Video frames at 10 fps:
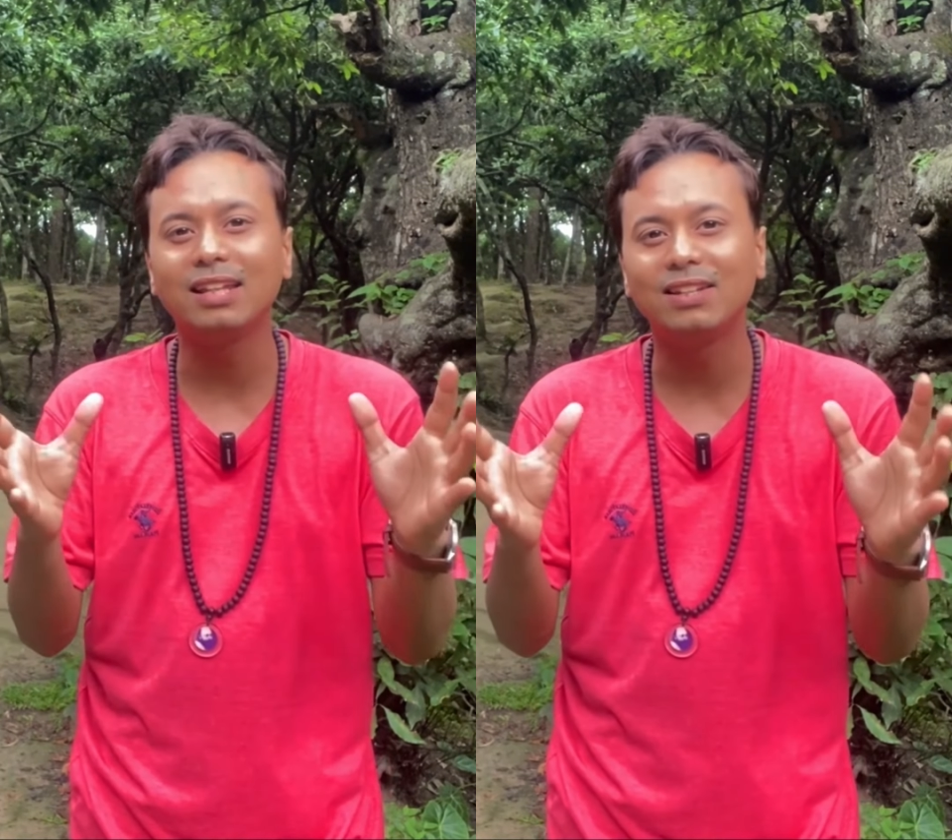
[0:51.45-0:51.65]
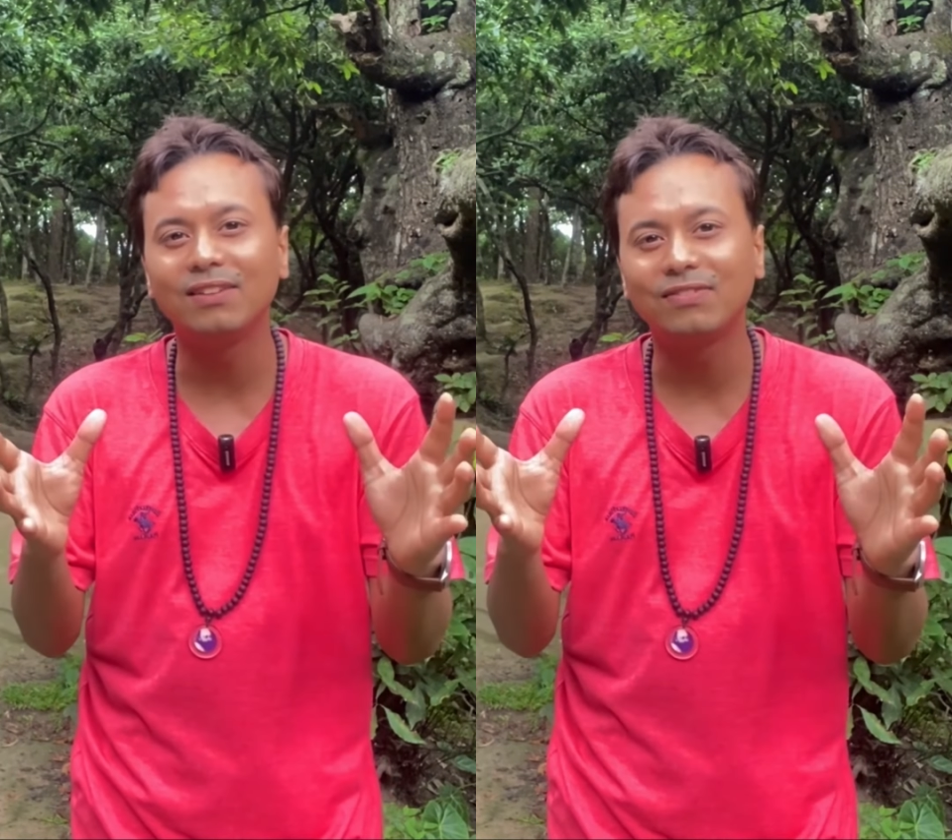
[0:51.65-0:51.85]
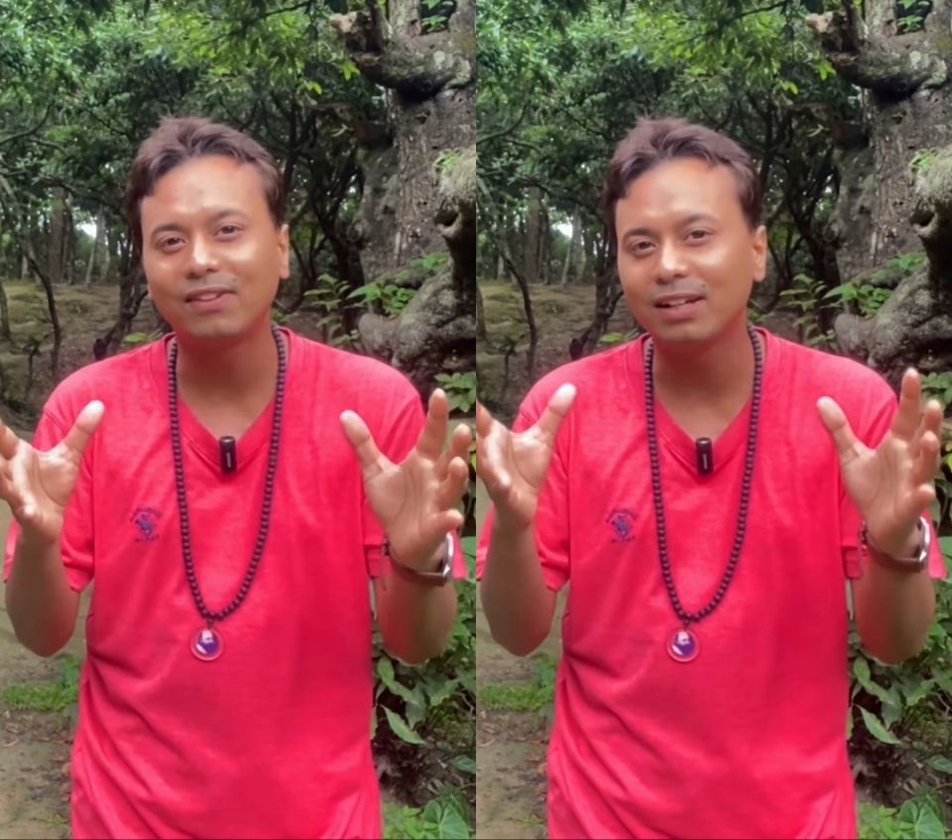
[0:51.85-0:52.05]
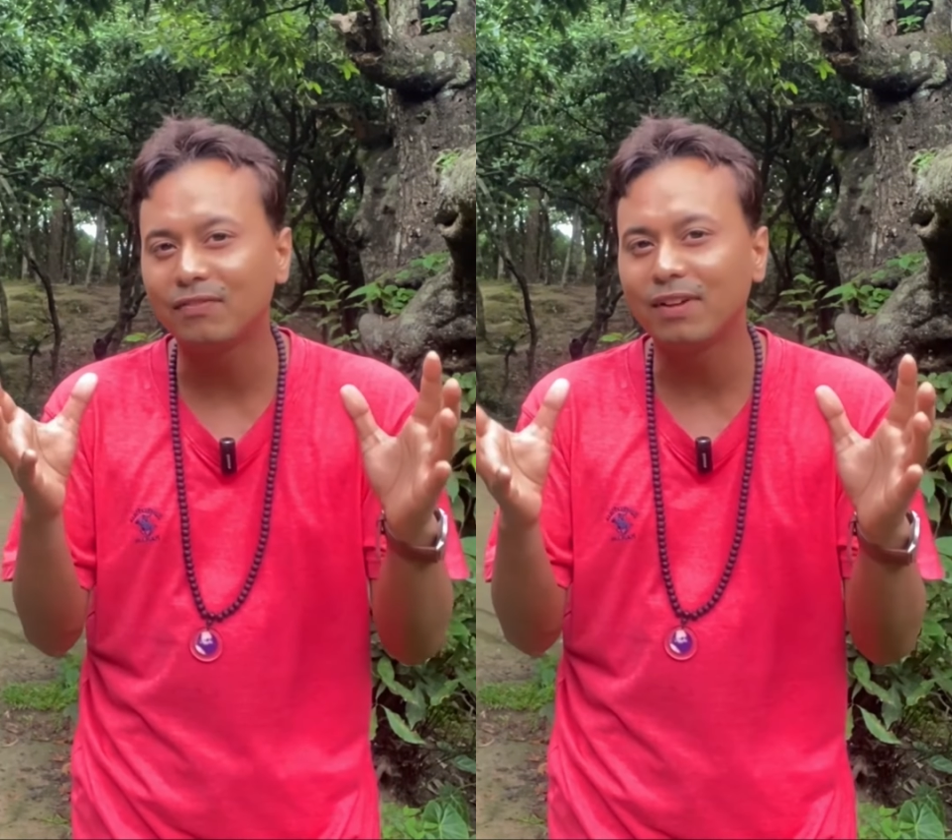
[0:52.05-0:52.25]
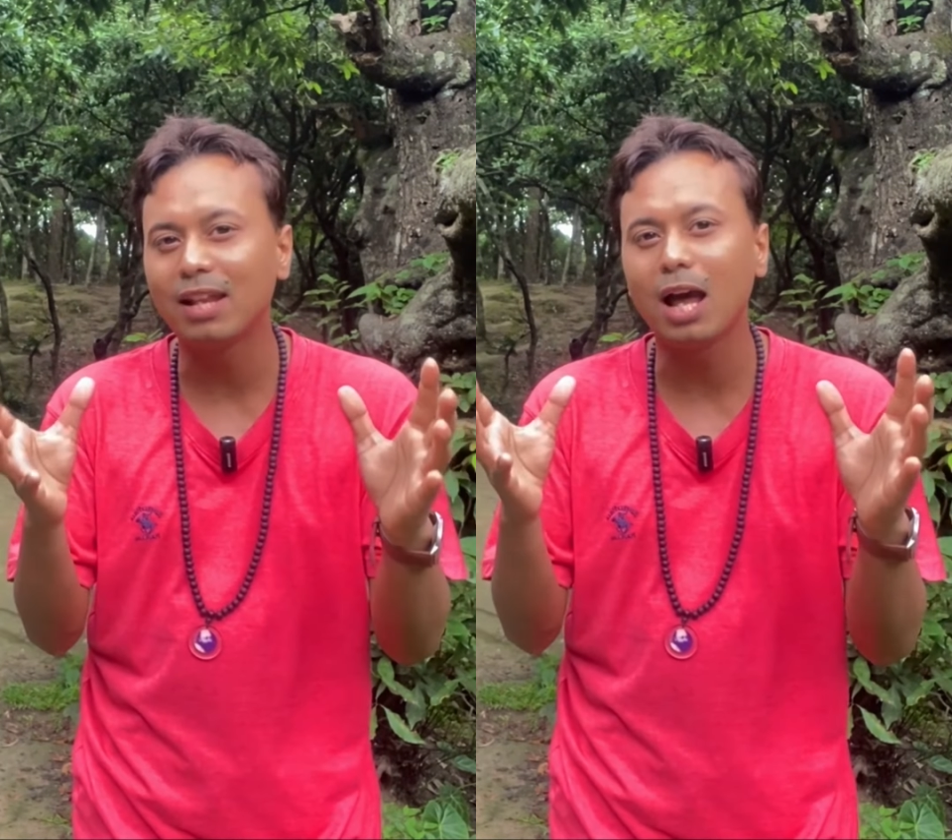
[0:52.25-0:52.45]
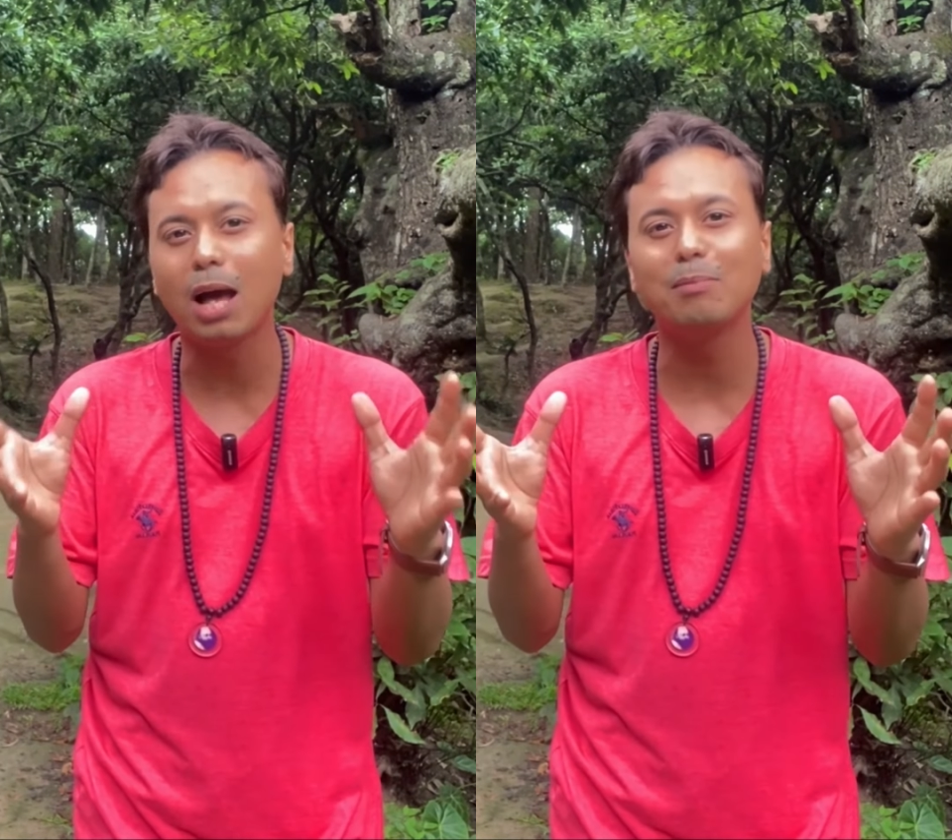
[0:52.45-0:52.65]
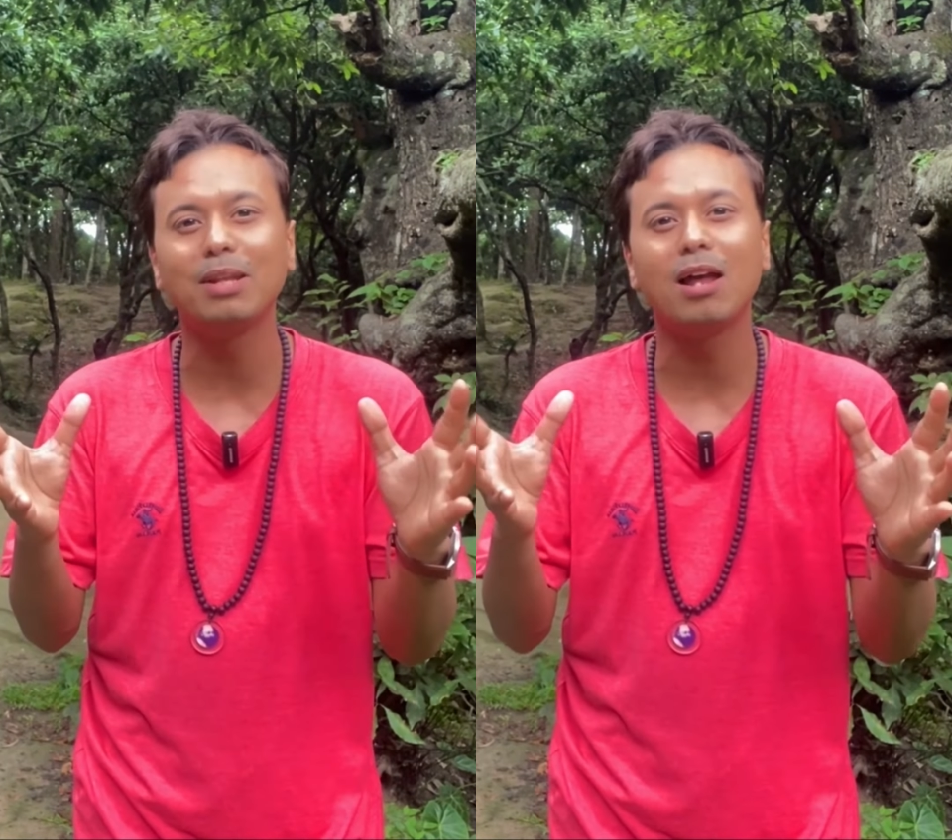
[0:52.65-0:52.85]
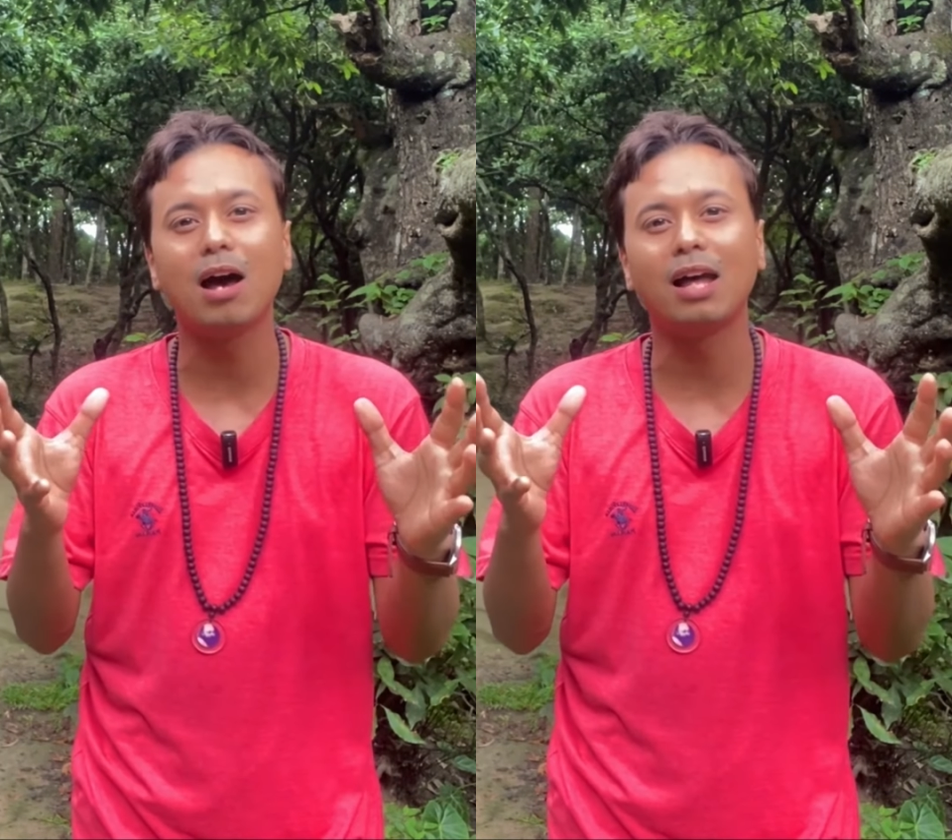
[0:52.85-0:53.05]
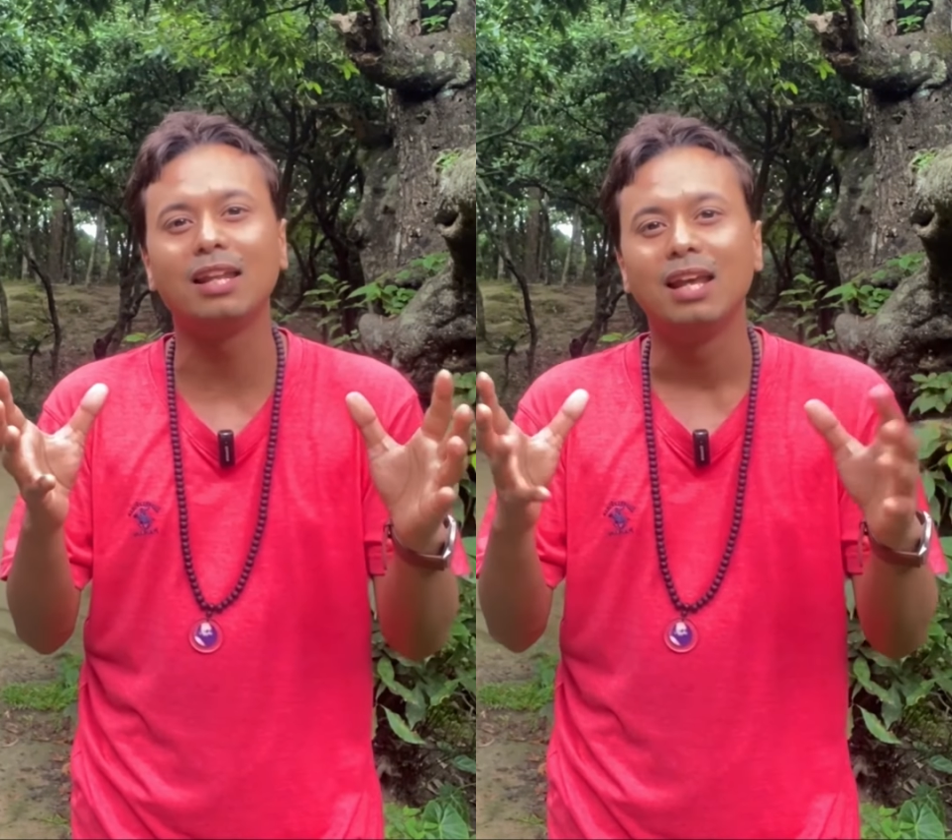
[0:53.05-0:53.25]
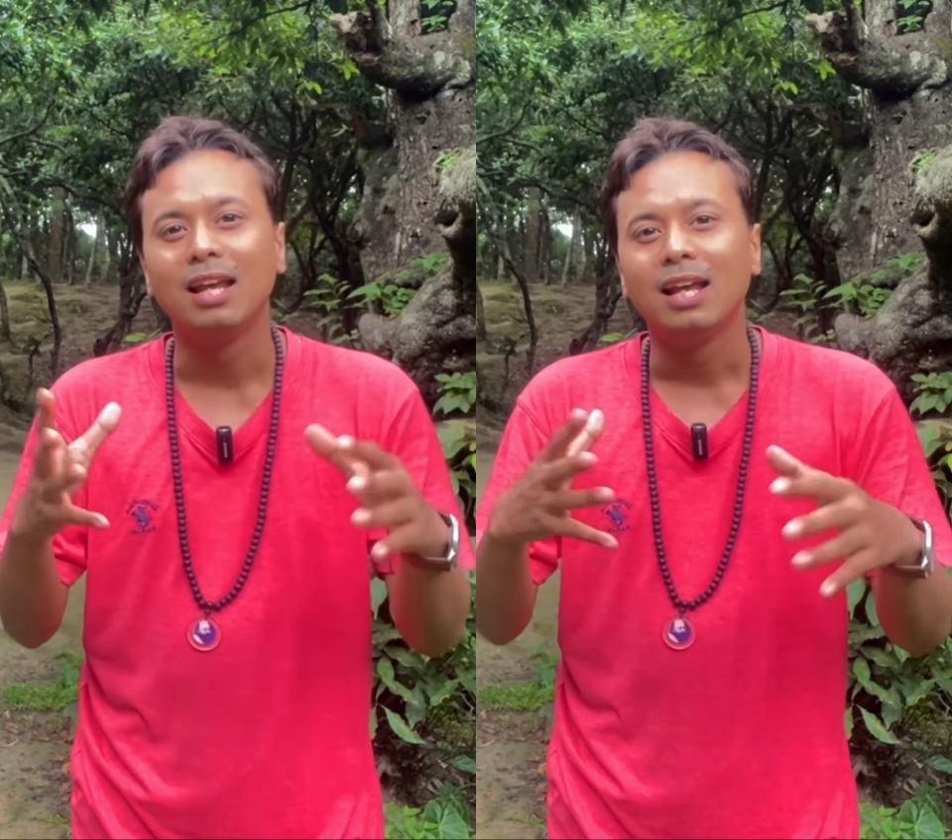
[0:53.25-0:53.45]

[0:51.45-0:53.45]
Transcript: different phenomenon.